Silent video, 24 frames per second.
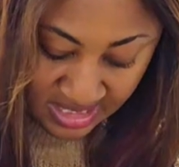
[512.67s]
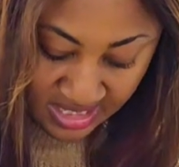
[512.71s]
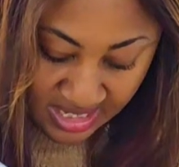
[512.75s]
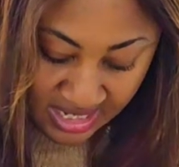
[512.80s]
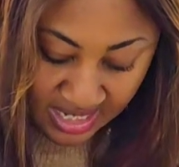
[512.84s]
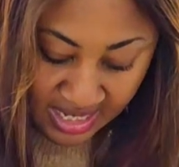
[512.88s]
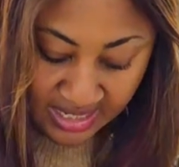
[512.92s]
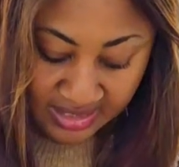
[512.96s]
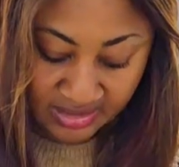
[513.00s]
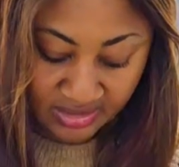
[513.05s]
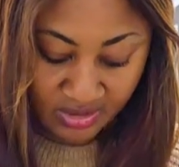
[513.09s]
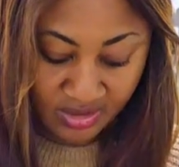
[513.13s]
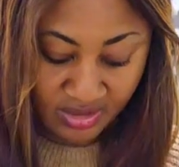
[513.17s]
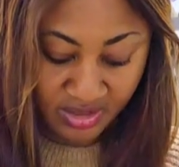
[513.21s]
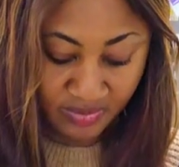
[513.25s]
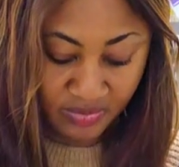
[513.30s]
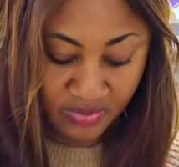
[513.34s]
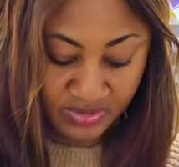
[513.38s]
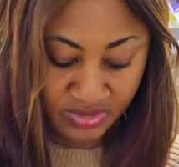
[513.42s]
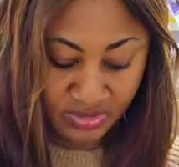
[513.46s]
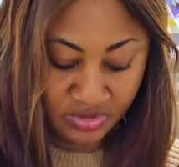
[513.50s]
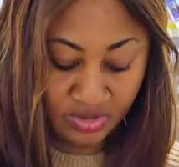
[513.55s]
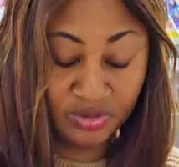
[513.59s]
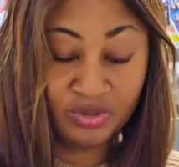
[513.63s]
I thought it
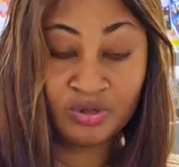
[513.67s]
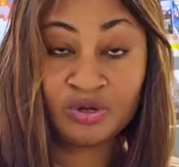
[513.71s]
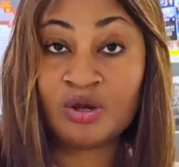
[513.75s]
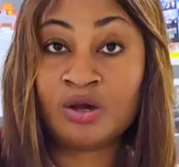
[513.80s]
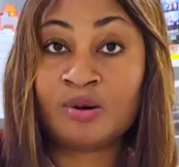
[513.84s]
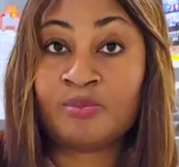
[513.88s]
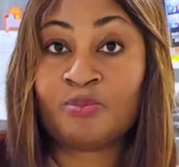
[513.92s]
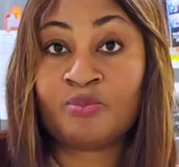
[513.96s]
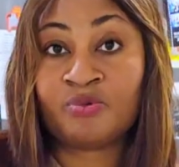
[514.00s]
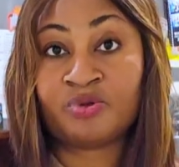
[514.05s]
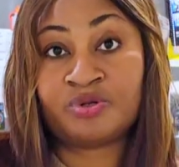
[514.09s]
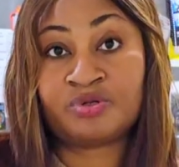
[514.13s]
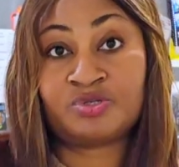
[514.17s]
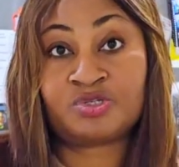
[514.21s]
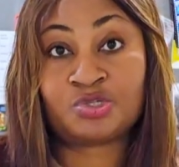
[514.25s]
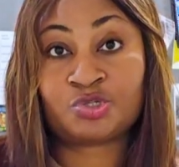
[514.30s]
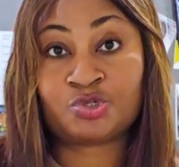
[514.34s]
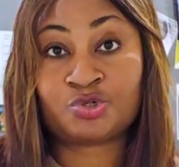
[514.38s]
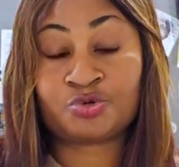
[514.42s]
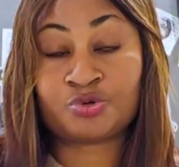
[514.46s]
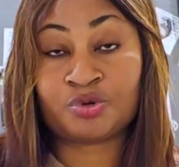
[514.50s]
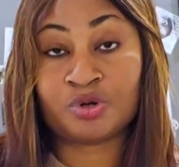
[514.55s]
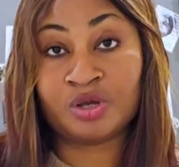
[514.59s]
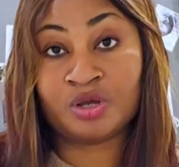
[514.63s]
was going to come with a
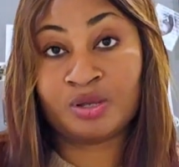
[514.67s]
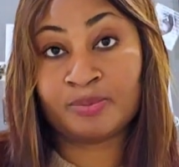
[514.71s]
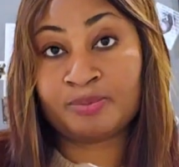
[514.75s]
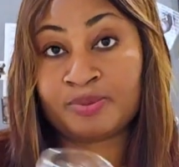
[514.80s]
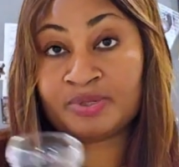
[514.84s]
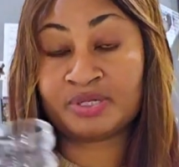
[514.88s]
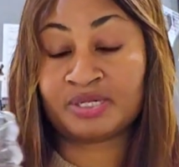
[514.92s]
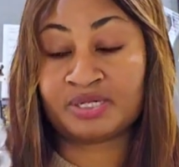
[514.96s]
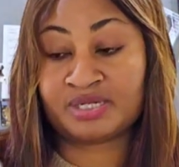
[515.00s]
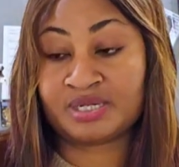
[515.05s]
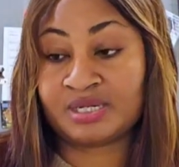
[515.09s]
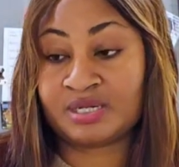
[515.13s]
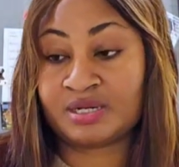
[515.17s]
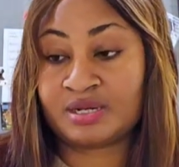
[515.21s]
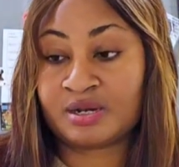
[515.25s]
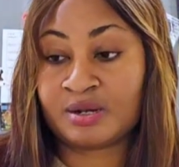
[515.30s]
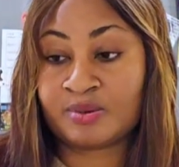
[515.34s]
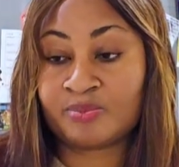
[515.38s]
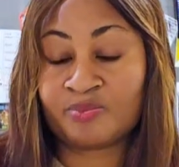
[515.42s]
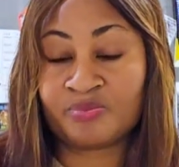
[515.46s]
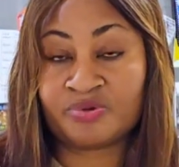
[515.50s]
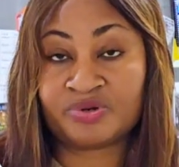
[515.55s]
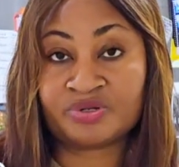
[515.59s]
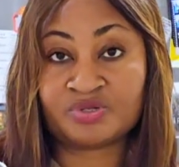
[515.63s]
straw, but it didn't
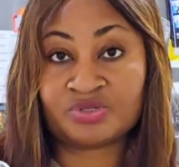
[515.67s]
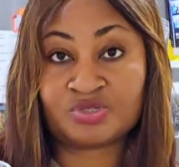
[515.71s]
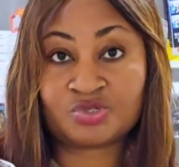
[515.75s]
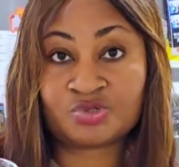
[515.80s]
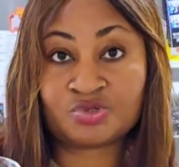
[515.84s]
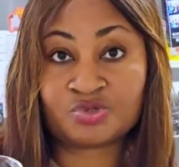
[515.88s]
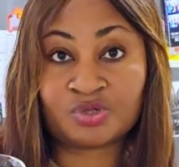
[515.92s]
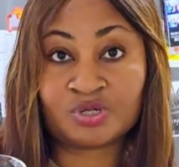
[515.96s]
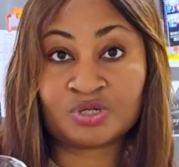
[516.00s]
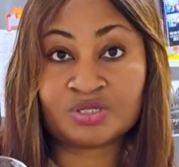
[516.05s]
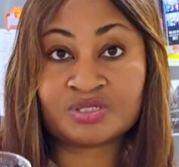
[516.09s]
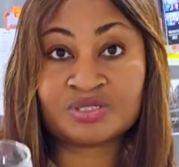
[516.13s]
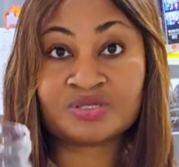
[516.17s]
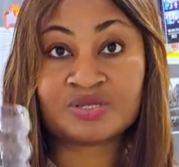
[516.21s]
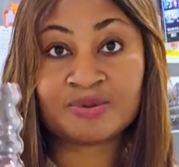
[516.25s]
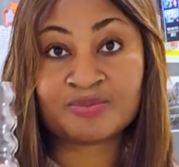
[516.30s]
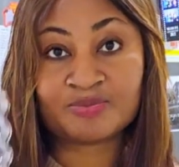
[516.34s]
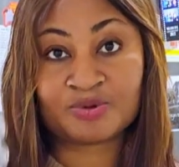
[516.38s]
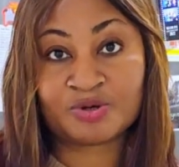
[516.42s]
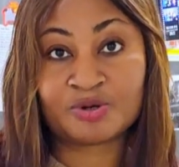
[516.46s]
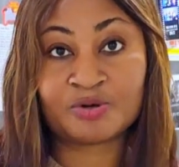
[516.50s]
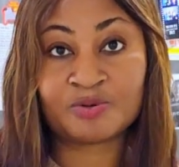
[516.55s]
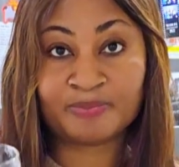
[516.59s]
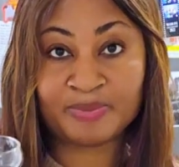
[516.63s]
come with a straw, so I'm
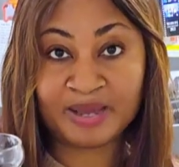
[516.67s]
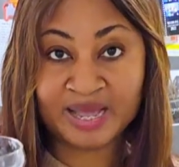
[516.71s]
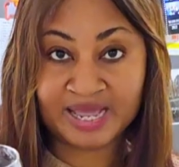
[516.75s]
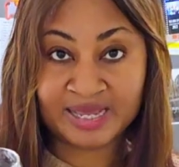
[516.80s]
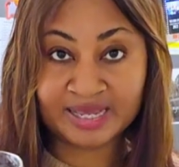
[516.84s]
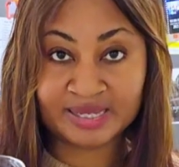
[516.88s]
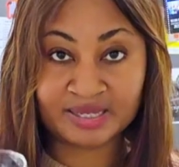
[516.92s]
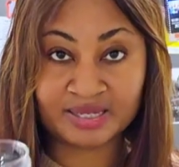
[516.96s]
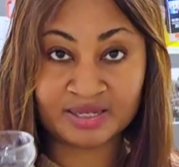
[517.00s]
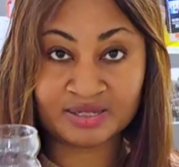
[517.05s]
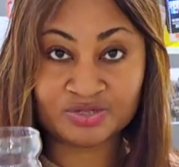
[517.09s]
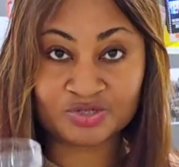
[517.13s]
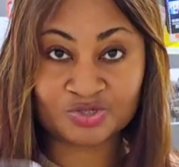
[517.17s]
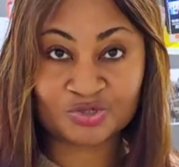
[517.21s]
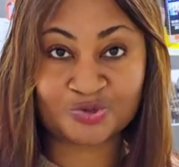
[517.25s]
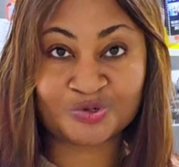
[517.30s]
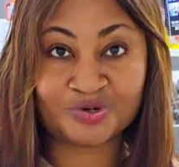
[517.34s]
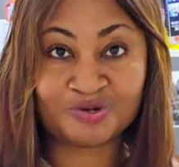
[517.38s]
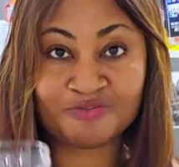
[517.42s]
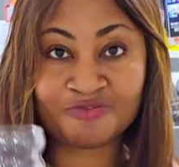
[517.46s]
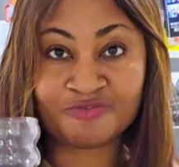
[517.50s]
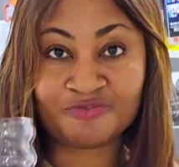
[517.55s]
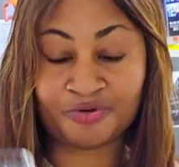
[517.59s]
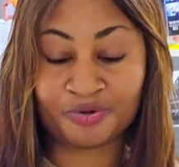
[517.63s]
going to buy a straw
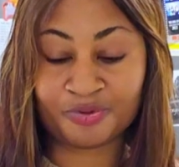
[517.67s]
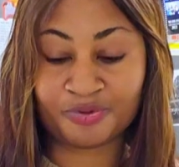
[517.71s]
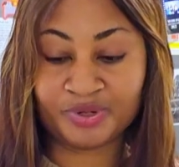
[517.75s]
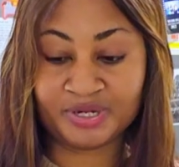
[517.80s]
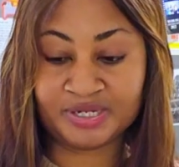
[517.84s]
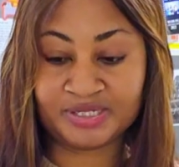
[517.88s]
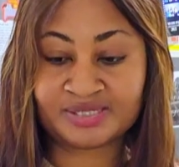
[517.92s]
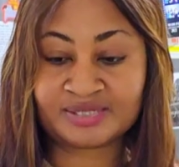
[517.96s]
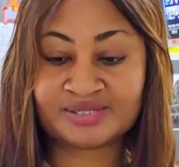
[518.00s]
for it.